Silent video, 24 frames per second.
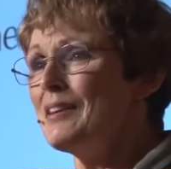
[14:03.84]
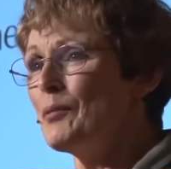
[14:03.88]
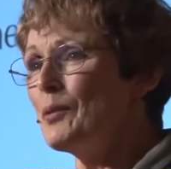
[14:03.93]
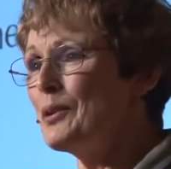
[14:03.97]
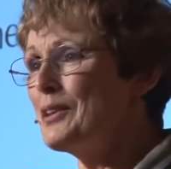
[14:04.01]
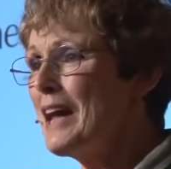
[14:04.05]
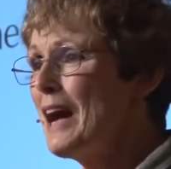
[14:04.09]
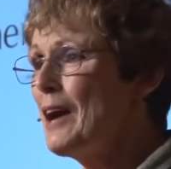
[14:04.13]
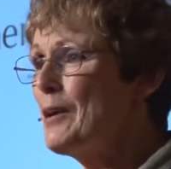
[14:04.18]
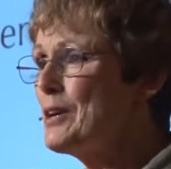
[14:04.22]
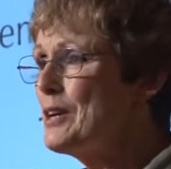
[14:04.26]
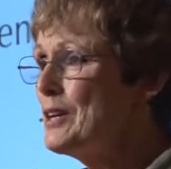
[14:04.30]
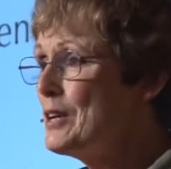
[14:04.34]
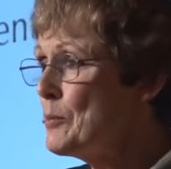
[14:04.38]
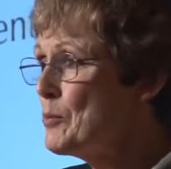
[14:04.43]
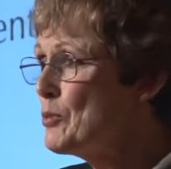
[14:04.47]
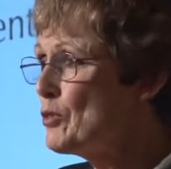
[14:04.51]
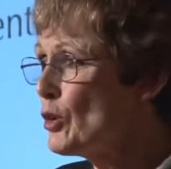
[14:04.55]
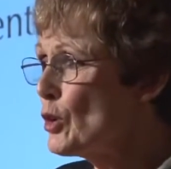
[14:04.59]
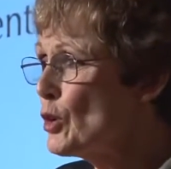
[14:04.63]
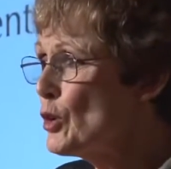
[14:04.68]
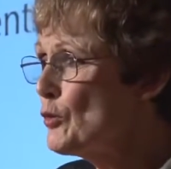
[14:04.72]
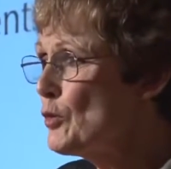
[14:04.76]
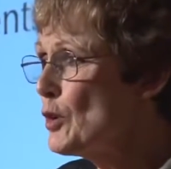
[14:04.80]
without an
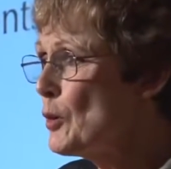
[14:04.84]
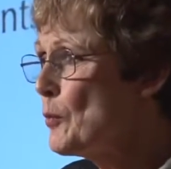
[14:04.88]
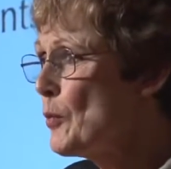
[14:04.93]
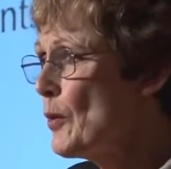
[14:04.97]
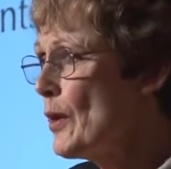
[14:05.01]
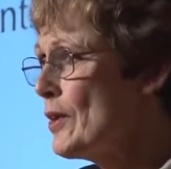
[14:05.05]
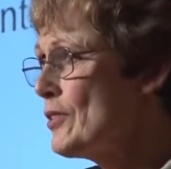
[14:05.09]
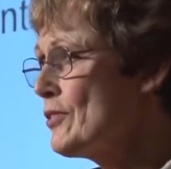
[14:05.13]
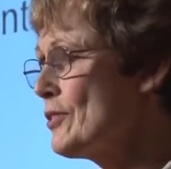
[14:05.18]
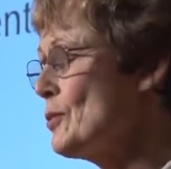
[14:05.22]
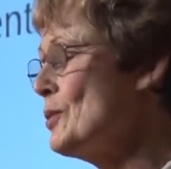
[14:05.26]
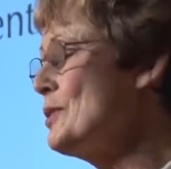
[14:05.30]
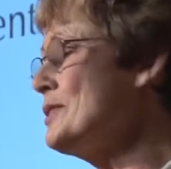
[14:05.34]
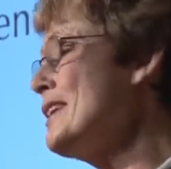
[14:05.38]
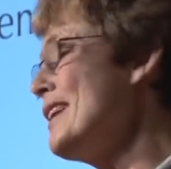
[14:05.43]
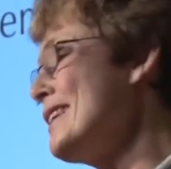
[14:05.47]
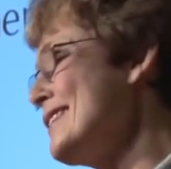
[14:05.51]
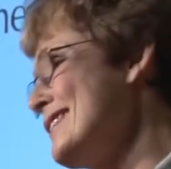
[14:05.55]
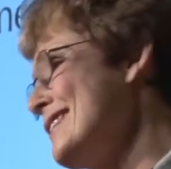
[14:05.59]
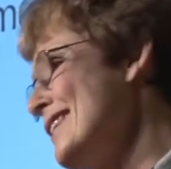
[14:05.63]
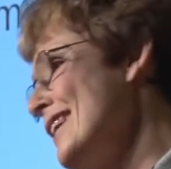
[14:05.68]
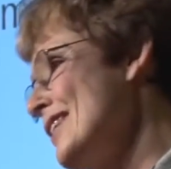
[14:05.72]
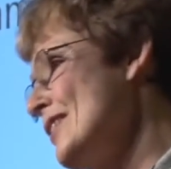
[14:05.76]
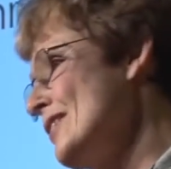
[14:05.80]
observer present. Well,
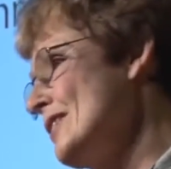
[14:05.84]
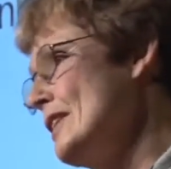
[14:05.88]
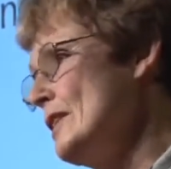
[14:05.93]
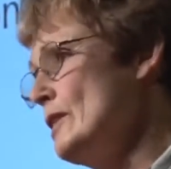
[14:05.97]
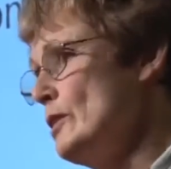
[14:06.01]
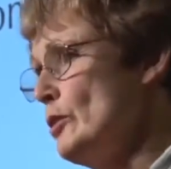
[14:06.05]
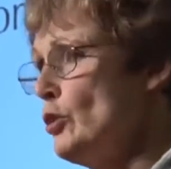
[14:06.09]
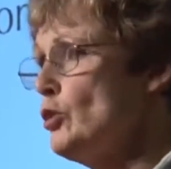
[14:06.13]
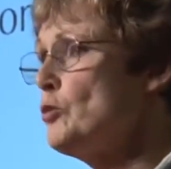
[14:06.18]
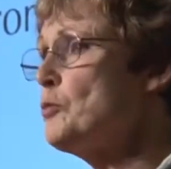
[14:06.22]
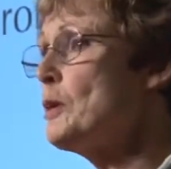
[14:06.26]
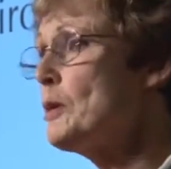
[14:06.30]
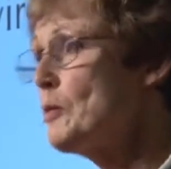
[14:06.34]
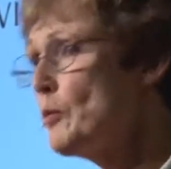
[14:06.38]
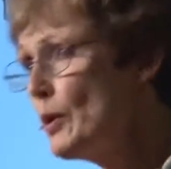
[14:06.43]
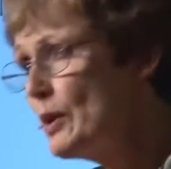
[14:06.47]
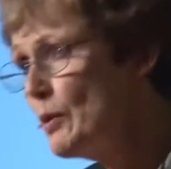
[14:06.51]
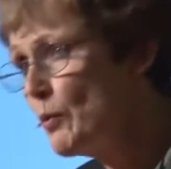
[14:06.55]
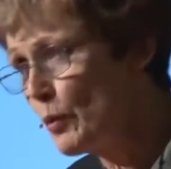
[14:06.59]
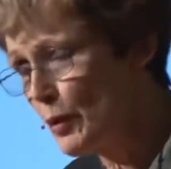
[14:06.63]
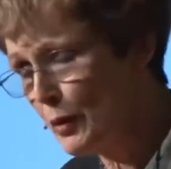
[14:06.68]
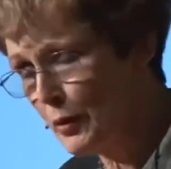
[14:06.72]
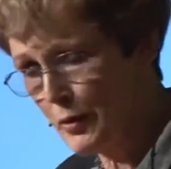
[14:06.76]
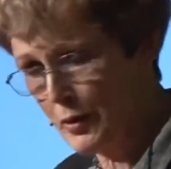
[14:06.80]
not entirely loose, but
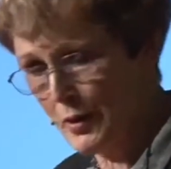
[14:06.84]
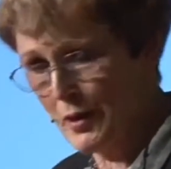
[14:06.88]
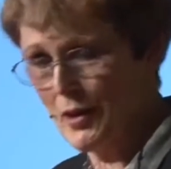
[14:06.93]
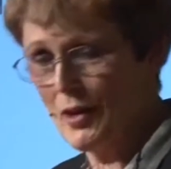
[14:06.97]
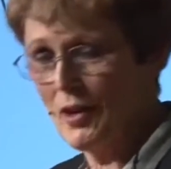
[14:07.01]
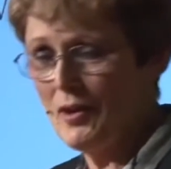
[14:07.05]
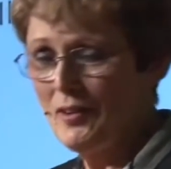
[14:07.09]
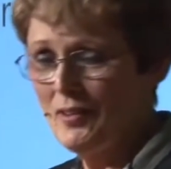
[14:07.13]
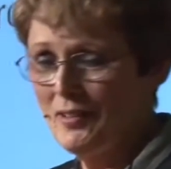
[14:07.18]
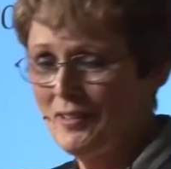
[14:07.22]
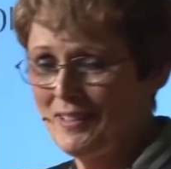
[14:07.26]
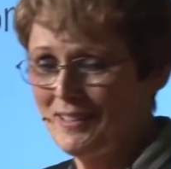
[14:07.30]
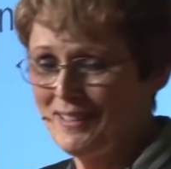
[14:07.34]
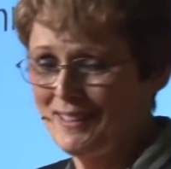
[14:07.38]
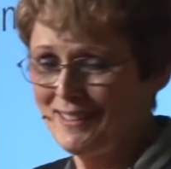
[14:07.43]
we weren't there.